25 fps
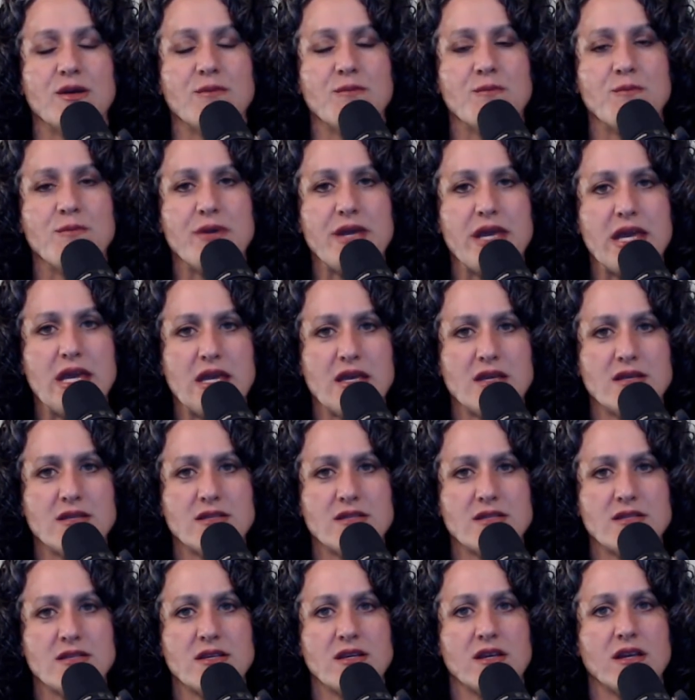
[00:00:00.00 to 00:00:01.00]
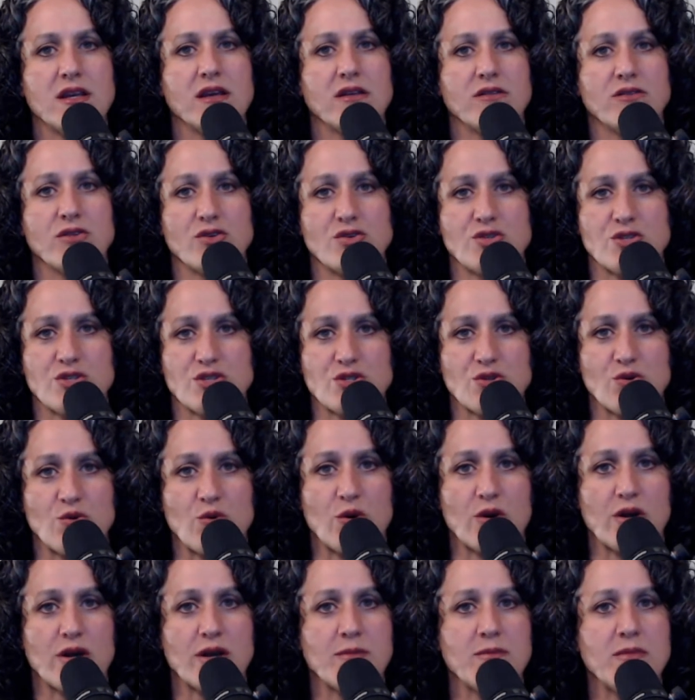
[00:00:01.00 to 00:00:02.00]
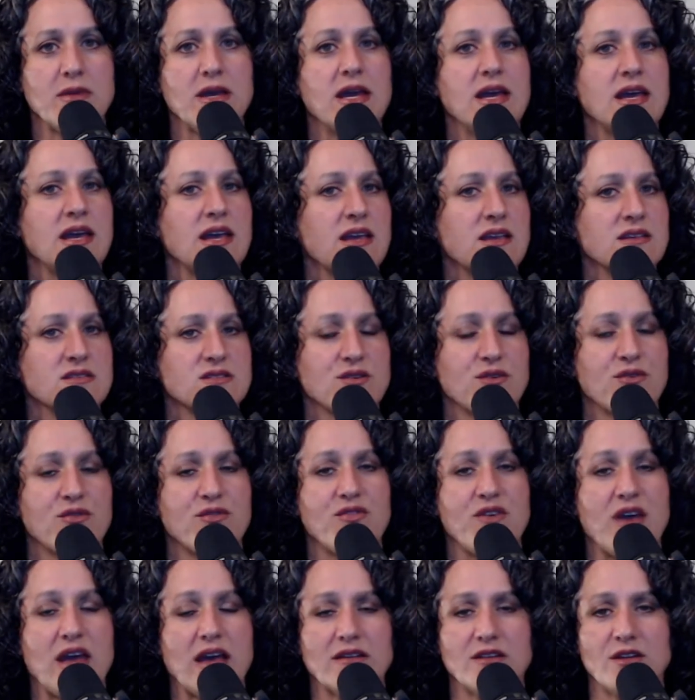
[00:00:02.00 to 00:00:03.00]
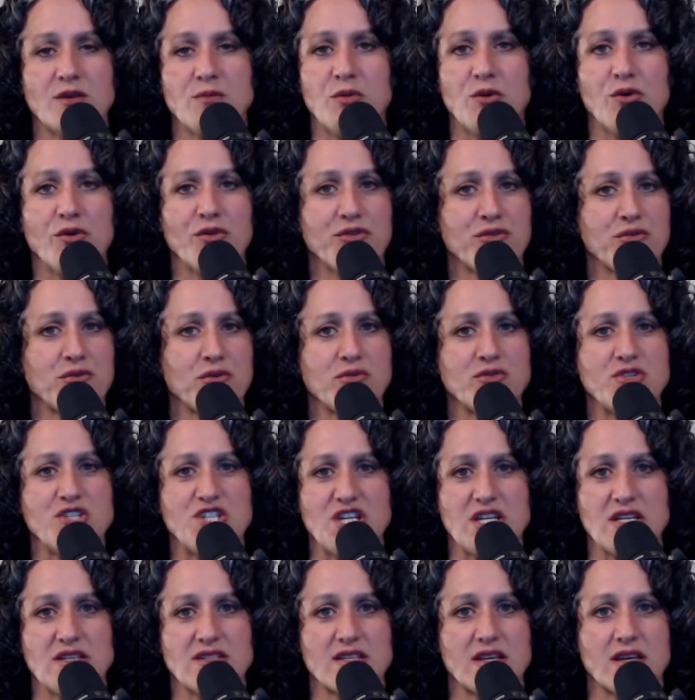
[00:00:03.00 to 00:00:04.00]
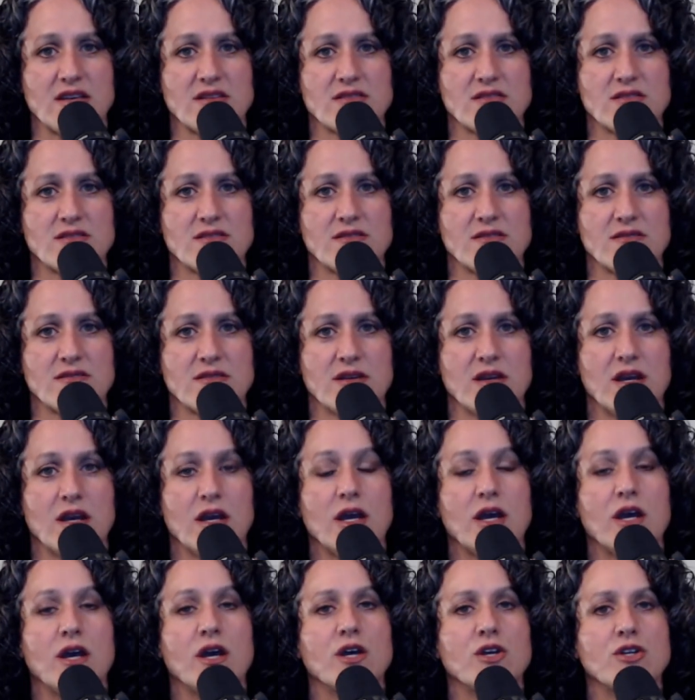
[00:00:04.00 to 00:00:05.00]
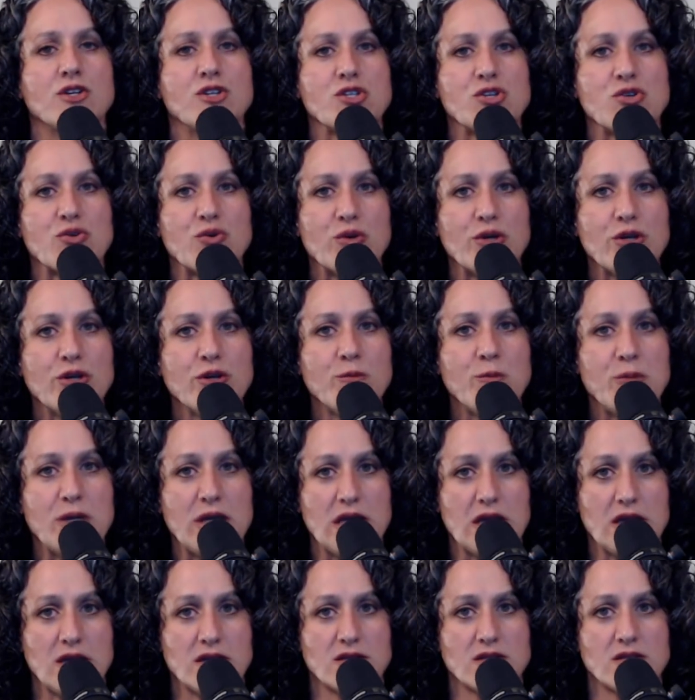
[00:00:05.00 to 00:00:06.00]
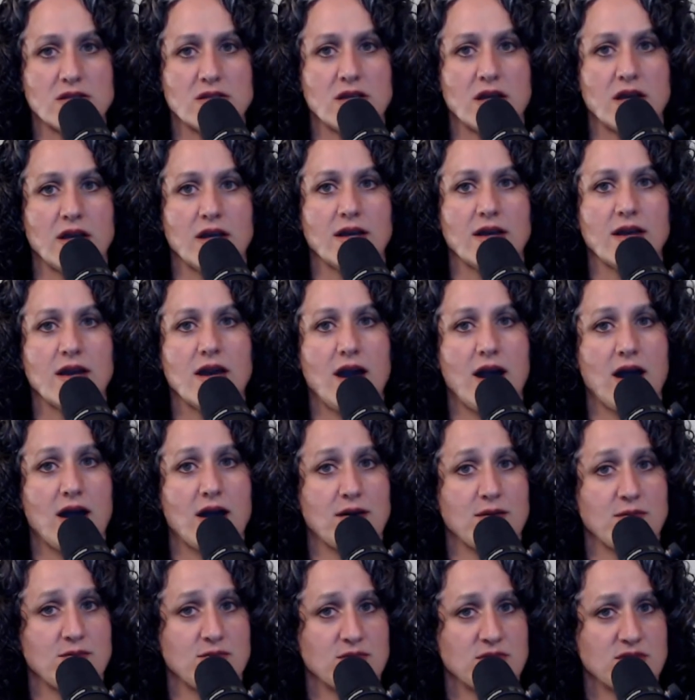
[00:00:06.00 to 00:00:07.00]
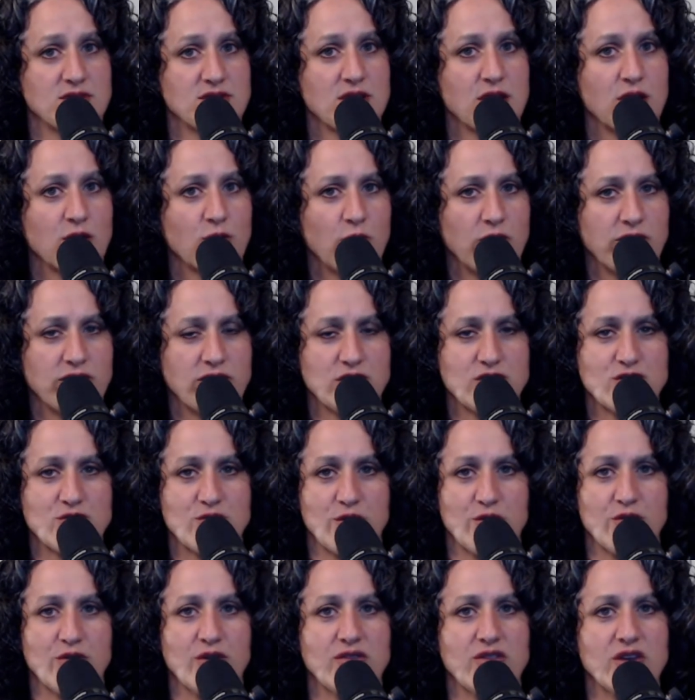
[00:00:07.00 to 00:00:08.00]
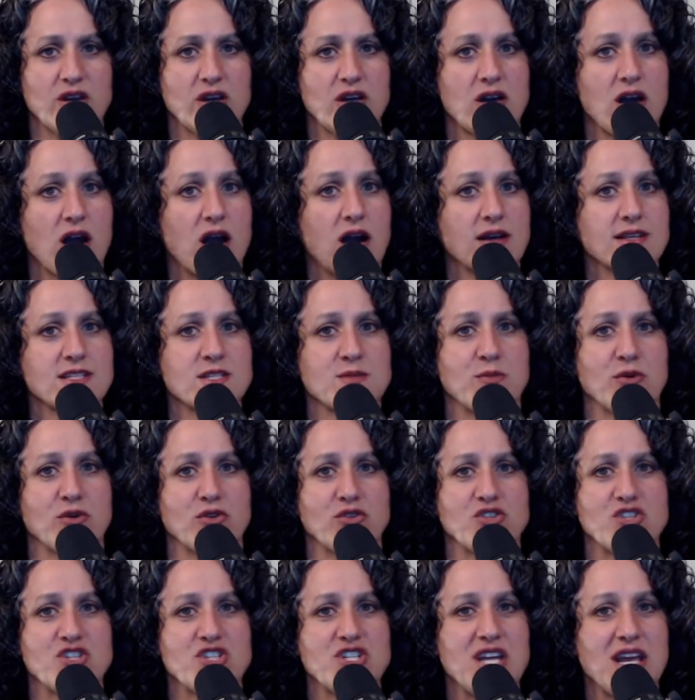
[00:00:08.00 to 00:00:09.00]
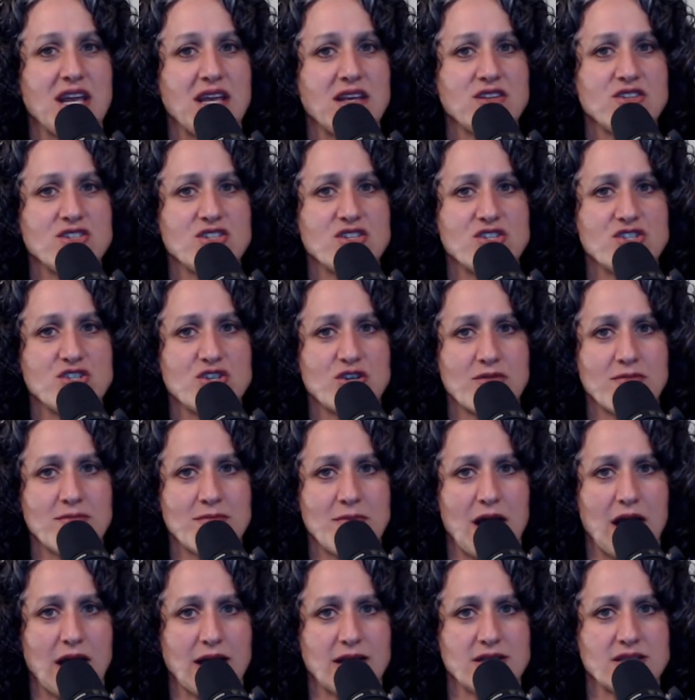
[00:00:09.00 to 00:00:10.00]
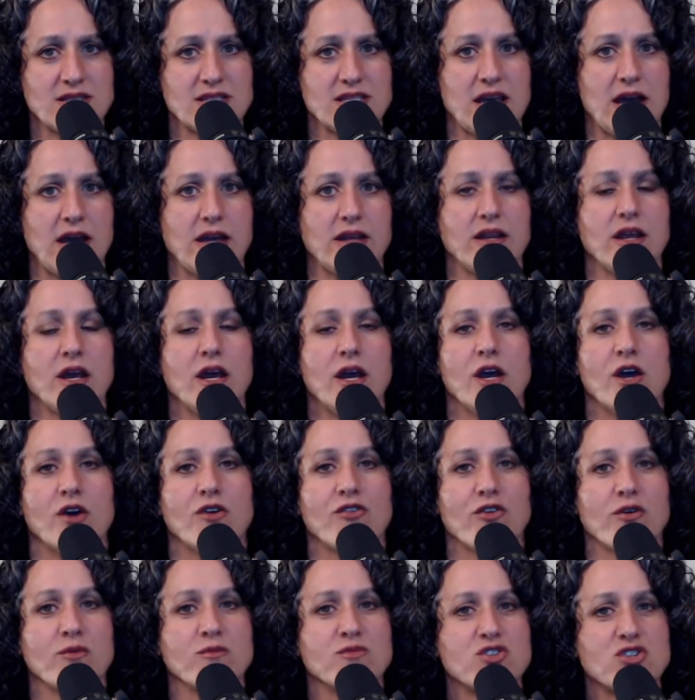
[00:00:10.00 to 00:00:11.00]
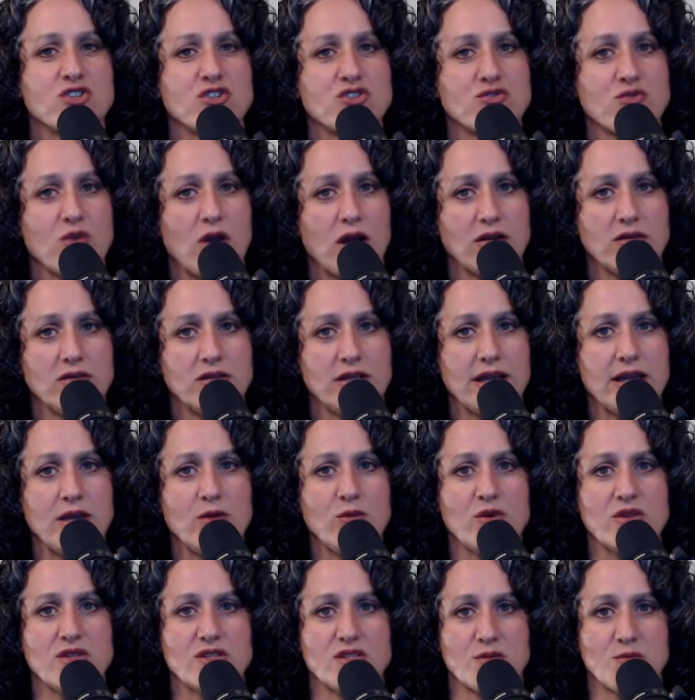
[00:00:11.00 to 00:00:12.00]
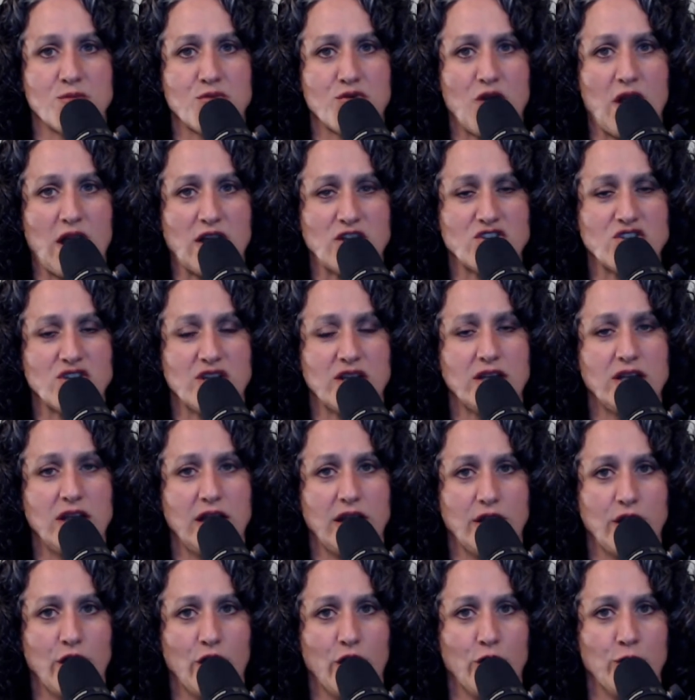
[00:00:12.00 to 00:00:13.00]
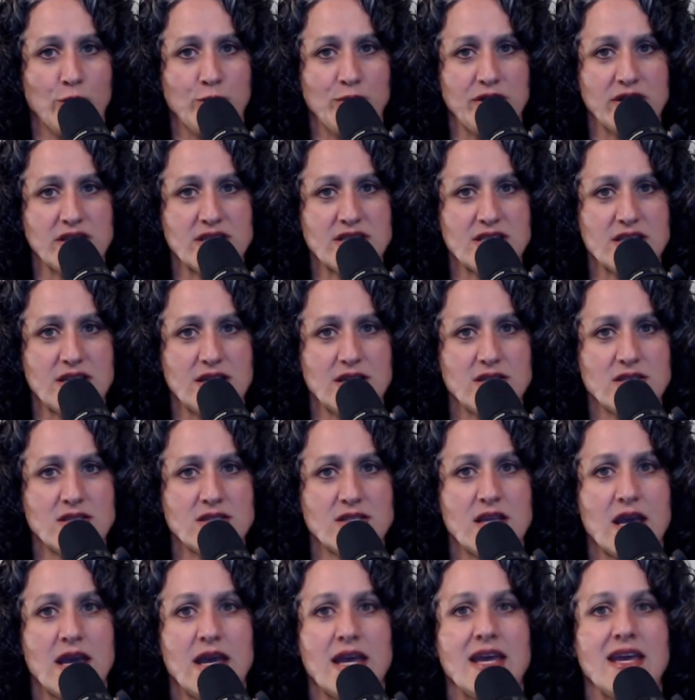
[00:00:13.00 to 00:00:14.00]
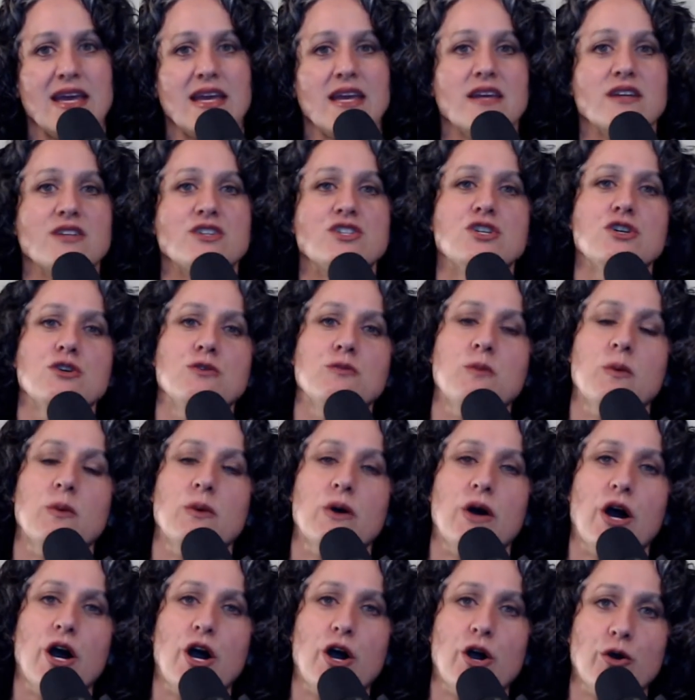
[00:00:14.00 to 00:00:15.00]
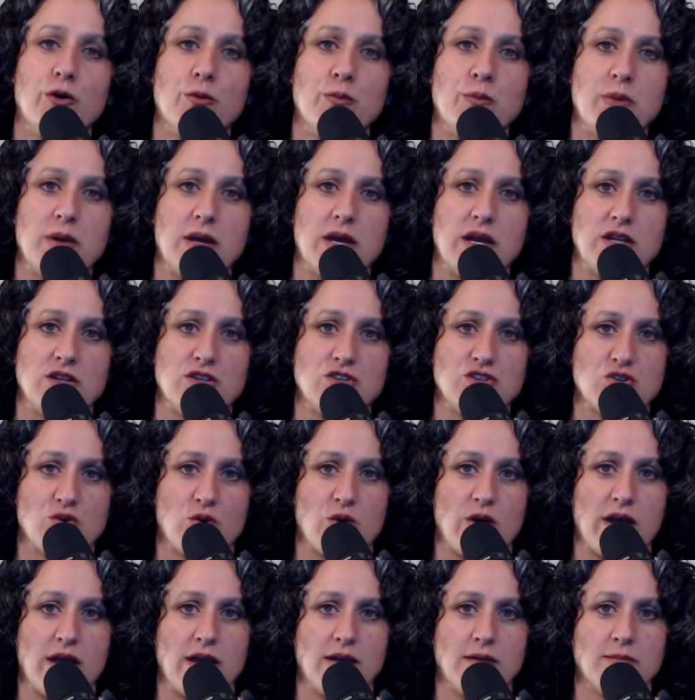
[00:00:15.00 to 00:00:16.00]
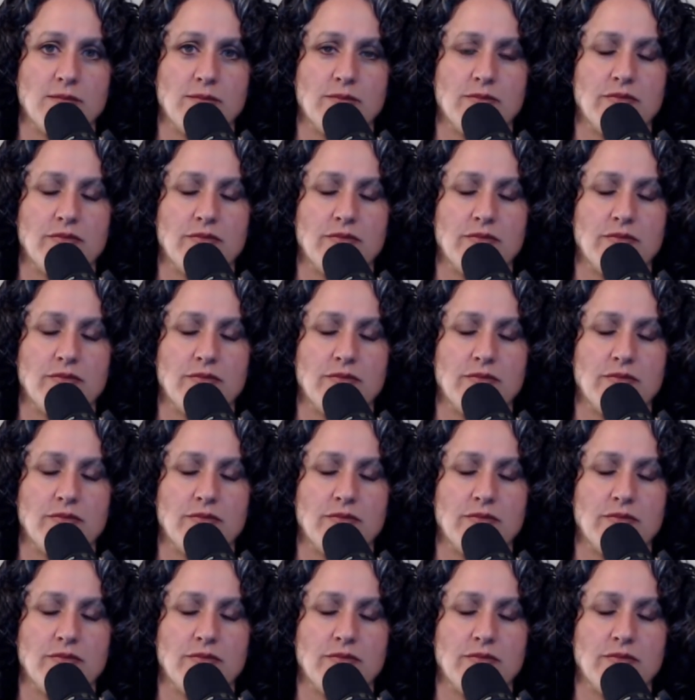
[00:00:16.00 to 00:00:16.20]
Peace in the storm is available through Jesus. True peace comes when the truth of the gospel changes your mindset from struggling with depression and hopelessness into hope and joy.